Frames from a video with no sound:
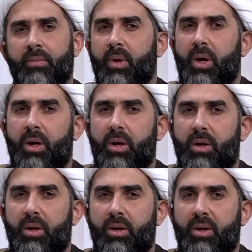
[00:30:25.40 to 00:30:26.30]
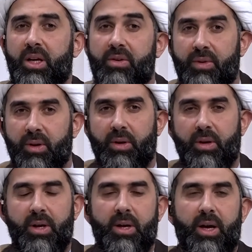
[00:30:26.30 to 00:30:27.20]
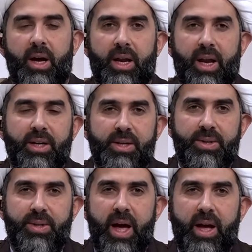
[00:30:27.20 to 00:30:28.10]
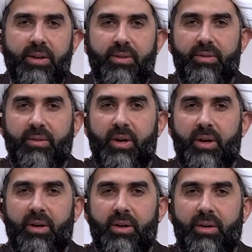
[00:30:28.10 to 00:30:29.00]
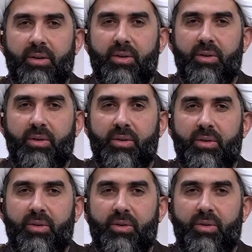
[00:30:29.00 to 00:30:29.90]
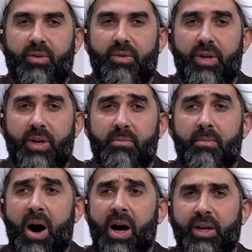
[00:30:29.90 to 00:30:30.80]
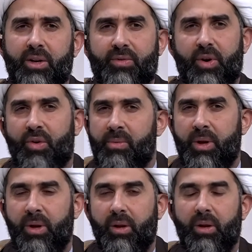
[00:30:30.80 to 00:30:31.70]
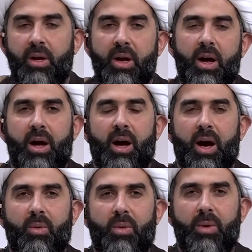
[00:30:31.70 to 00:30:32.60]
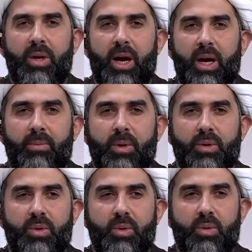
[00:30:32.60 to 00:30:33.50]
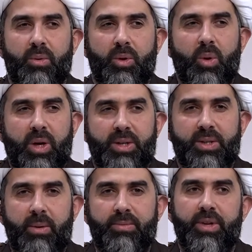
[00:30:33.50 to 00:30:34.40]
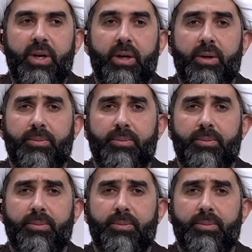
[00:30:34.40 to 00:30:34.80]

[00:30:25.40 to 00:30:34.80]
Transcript: uh, evil and understand uh, the mind of a criminal? How are we able to look at something